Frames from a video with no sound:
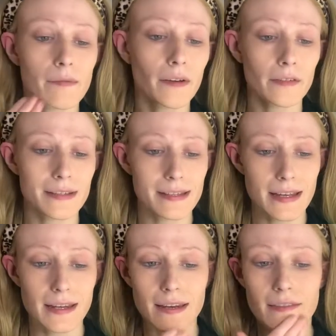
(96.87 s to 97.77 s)

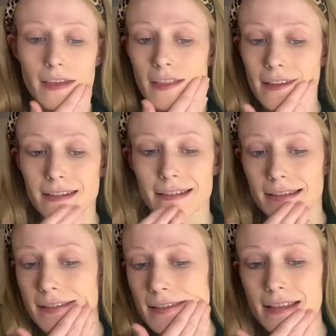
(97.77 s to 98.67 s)
seen anything that
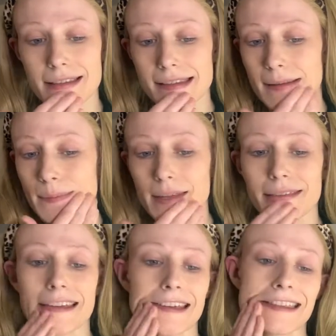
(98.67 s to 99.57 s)
does something
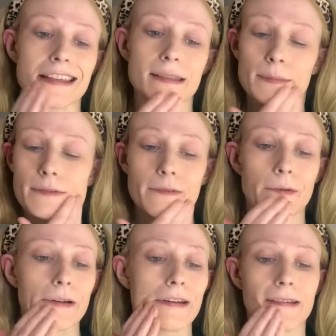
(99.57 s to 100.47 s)
like this
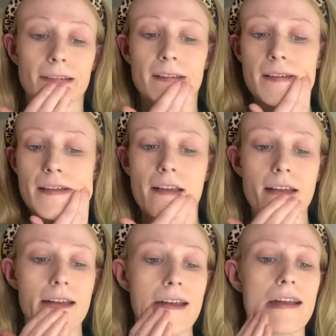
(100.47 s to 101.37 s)
before.
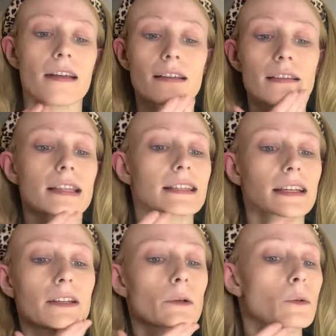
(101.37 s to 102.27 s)
It's
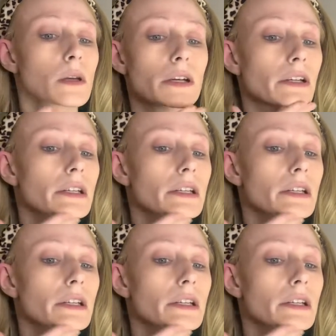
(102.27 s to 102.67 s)
kind of weird.